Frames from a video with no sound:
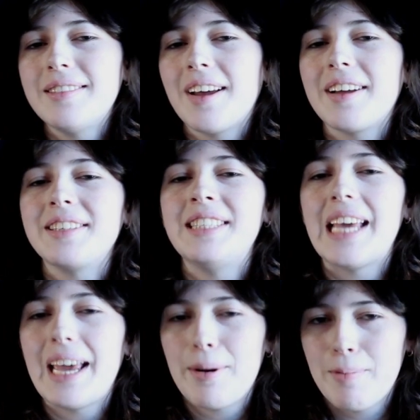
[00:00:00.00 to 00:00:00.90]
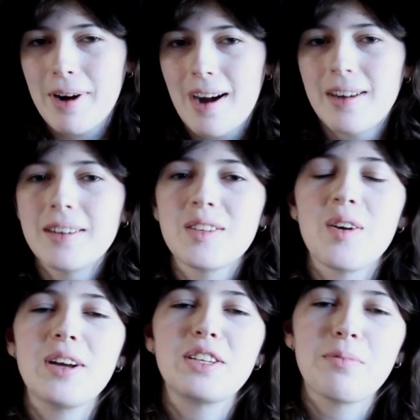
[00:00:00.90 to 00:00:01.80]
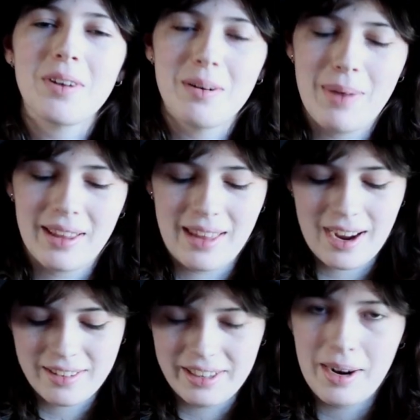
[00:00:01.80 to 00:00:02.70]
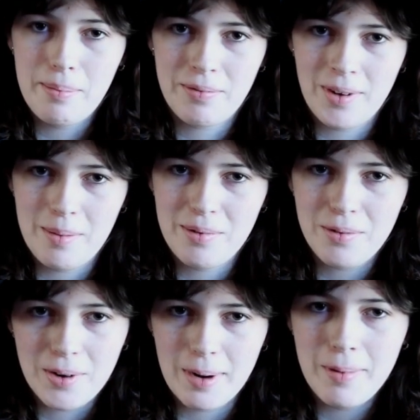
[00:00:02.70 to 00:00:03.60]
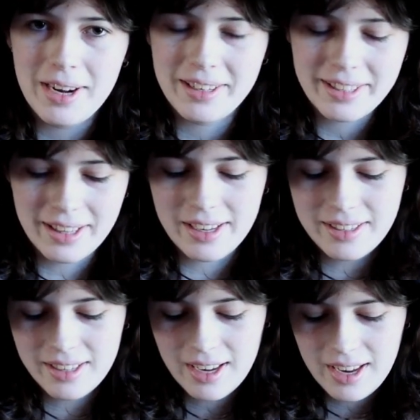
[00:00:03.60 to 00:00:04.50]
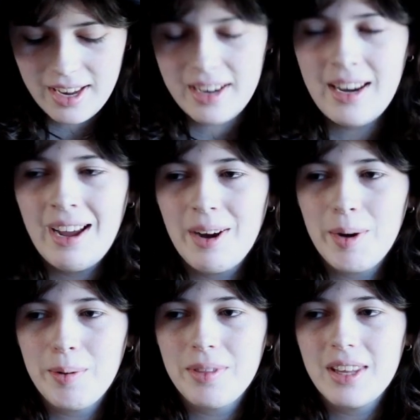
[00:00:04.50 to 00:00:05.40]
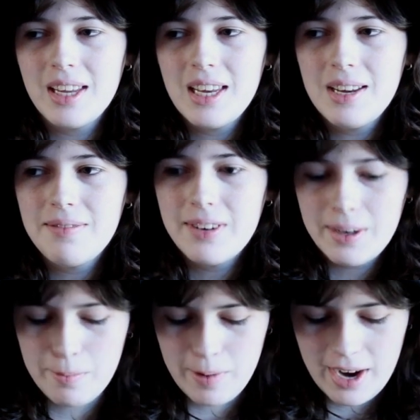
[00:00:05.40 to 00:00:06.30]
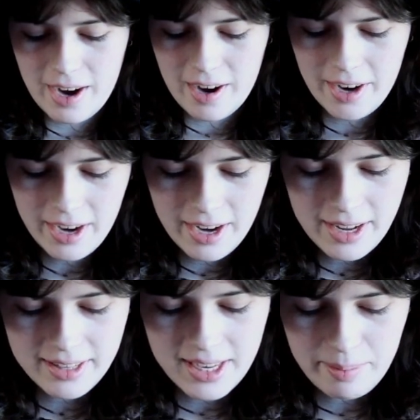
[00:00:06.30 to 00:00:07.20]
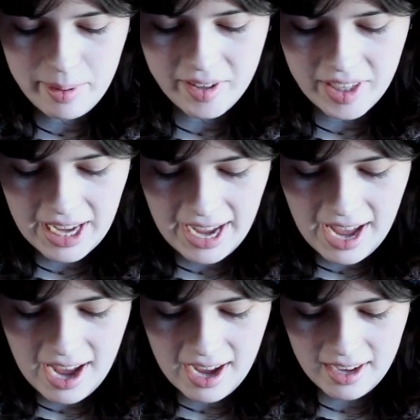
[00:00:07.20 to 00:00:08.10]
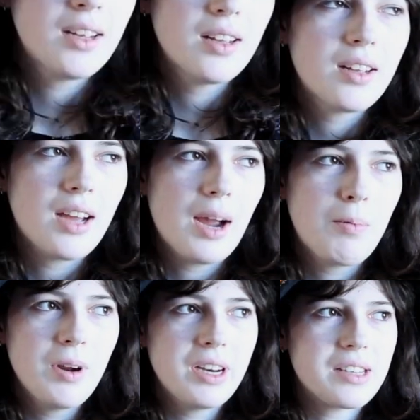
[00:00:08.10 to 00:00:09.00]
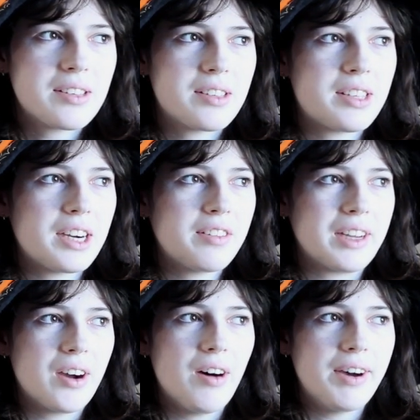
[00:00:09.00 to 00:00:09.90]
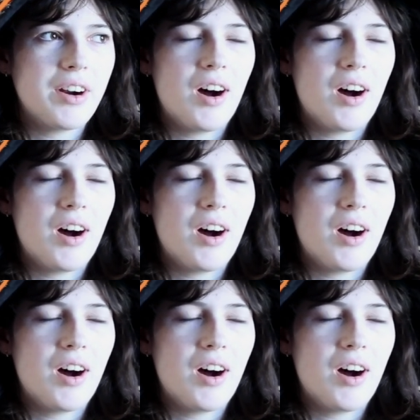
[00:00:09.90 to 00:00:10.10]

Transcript: not day wear. So I just wanted to make that clear up front before I went into this. Now, the evening wear typically had, I wouldn't necessarily call it